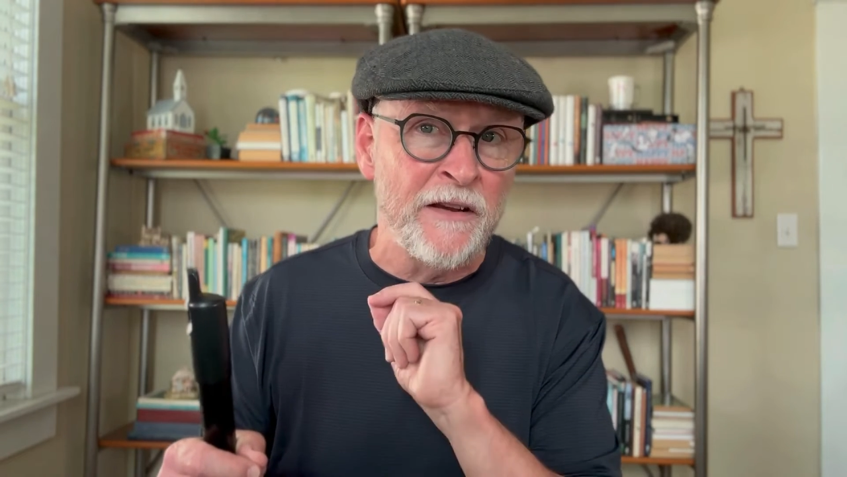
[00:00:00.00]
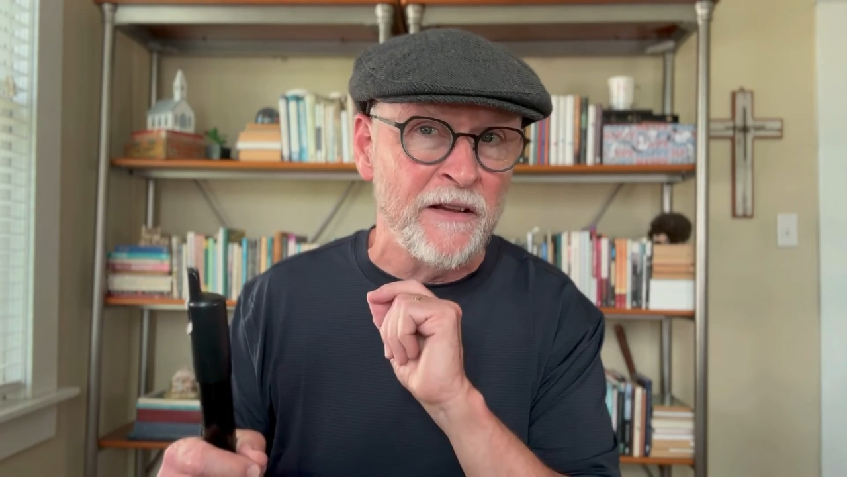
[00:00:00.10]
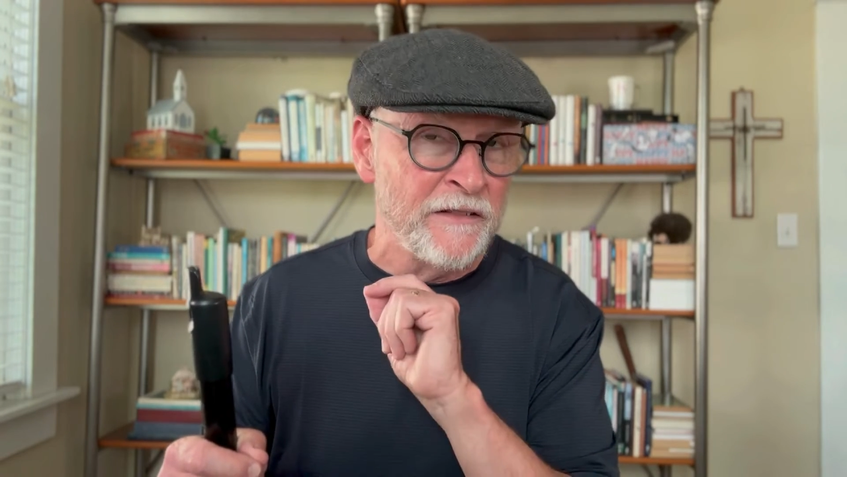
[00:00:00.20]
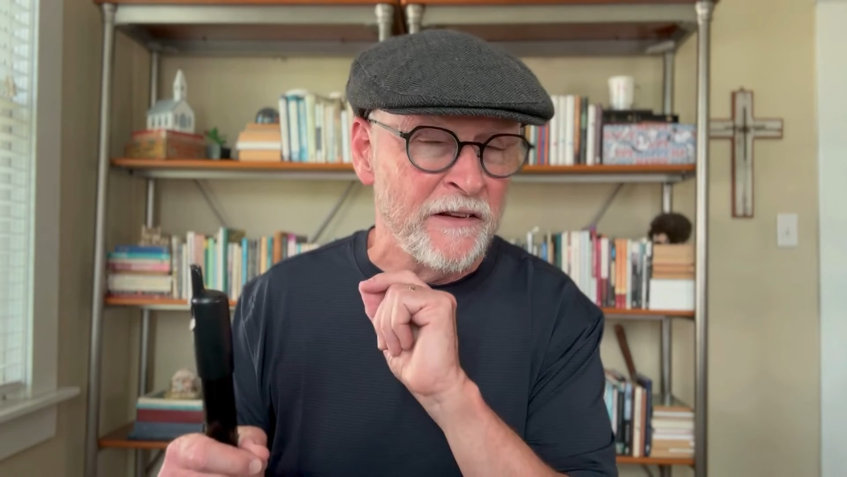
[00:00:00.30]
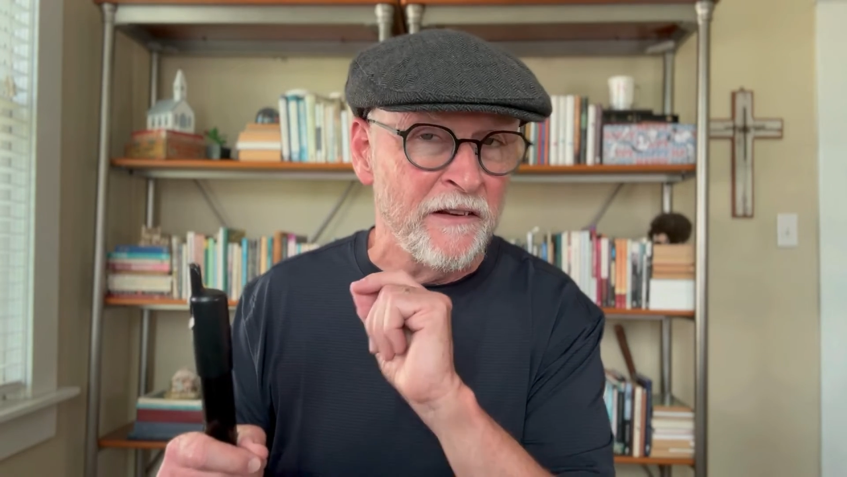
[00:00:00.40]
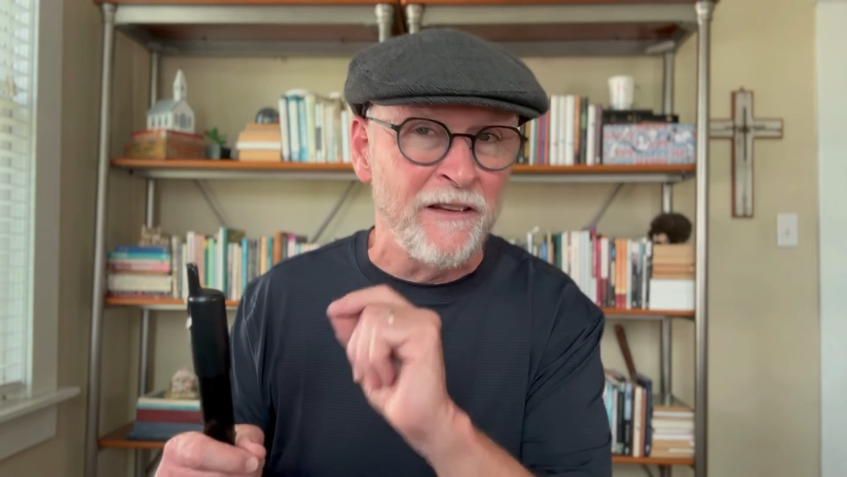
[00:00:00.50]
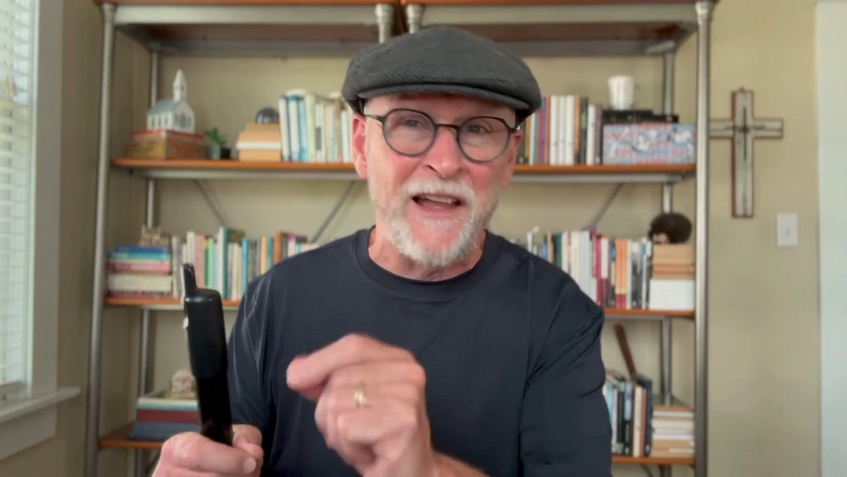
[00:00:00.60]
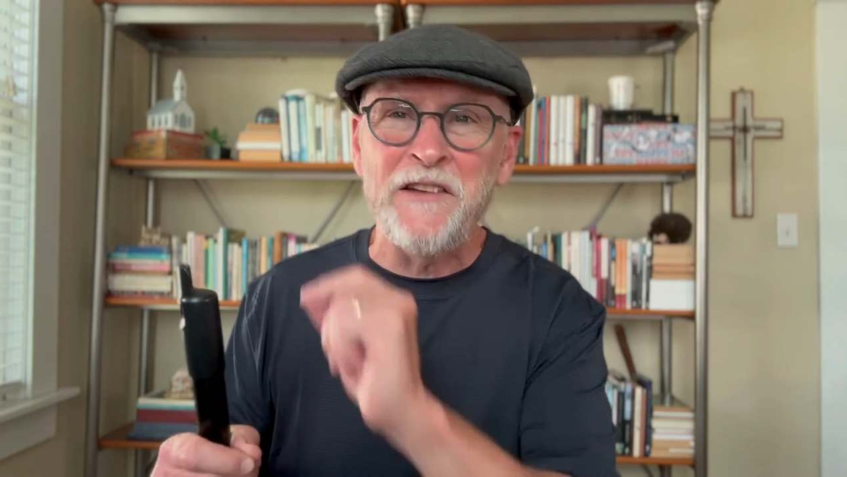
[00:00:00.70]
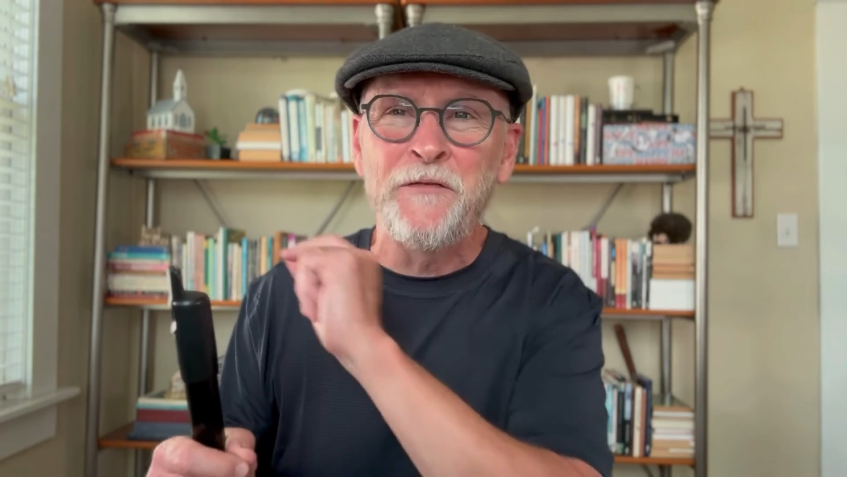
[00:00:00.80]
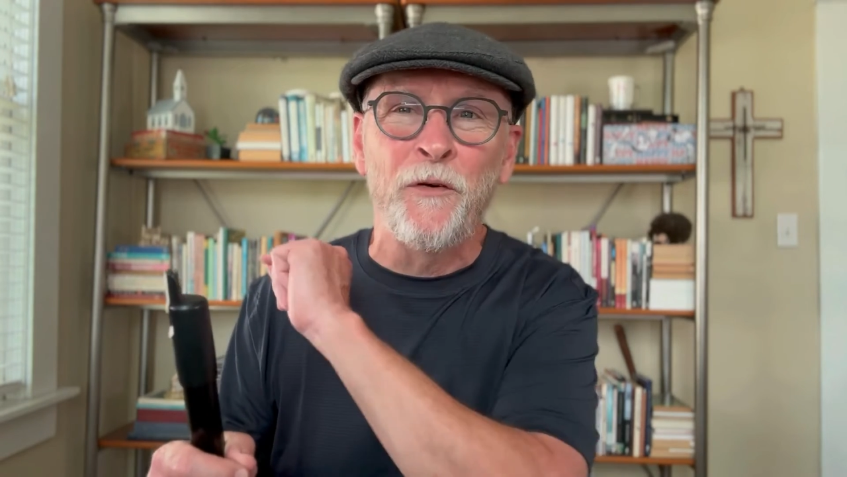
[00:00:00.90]
a
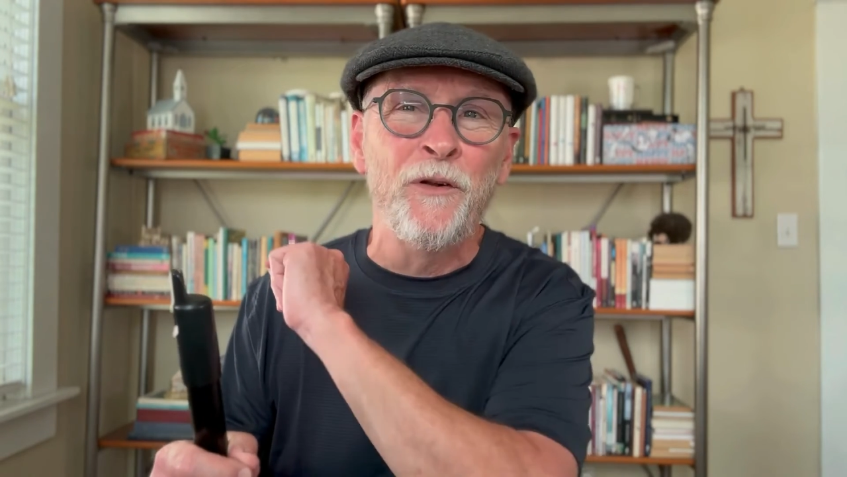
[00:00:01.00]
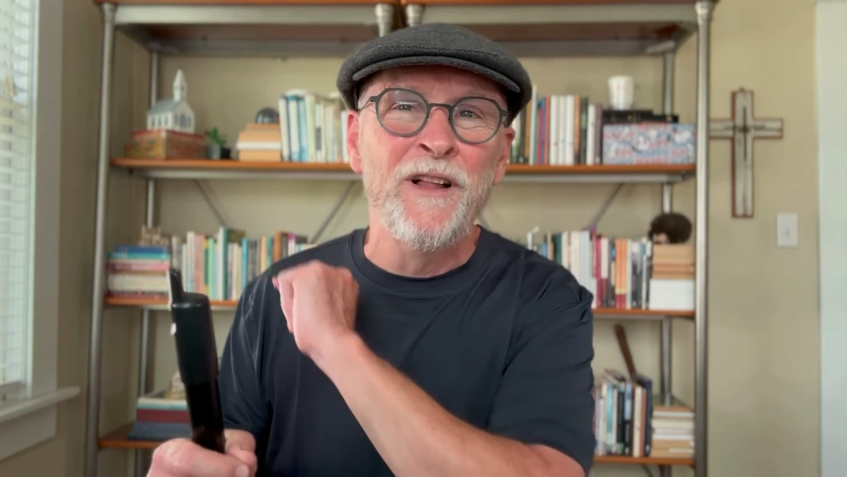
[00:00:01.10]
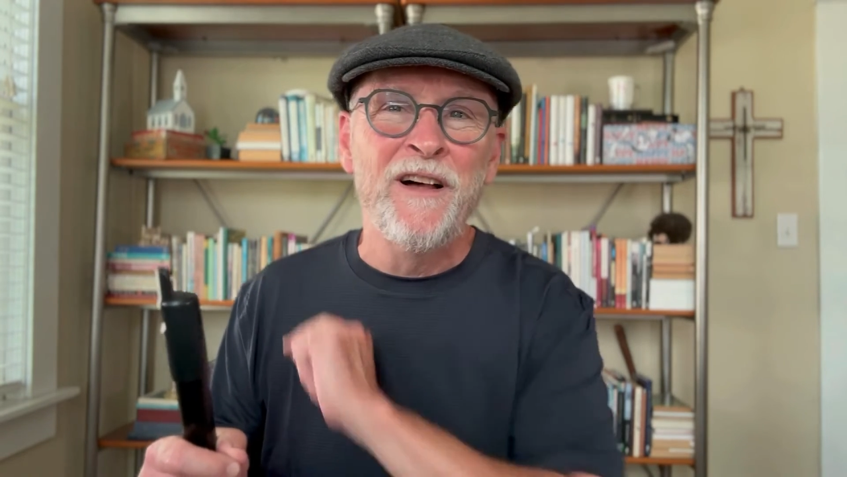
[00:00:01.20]
delightful